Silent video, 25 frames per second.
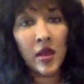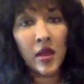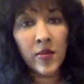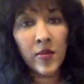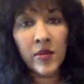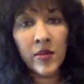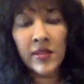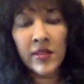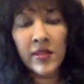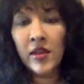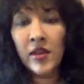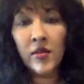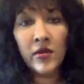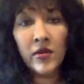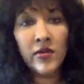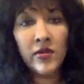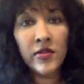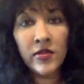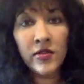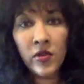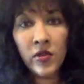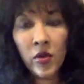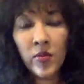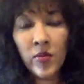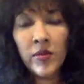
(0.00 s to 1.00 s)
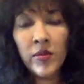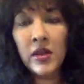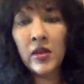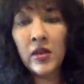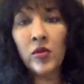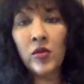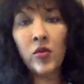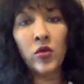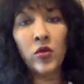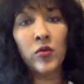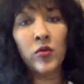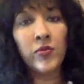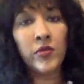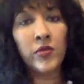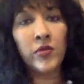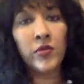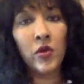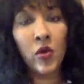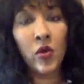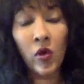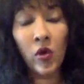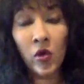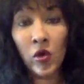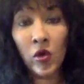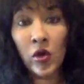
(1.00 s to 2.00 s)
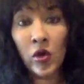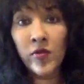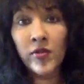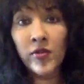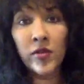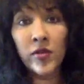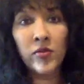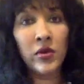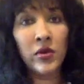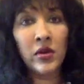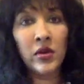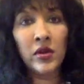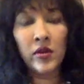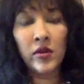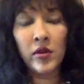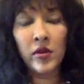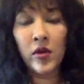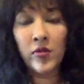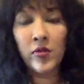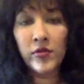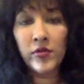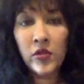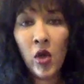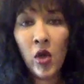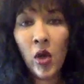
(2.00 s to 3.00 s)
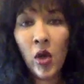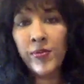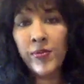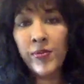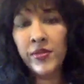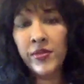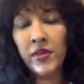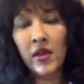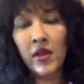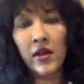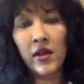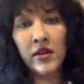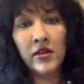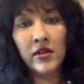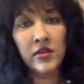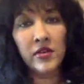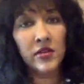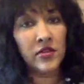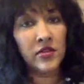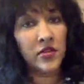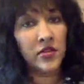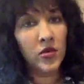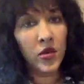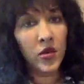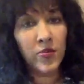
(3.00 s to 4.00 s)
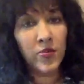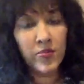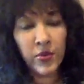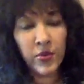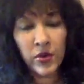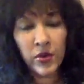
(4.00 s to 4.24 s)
I mean, there are so many groups all over the world of top scientists who are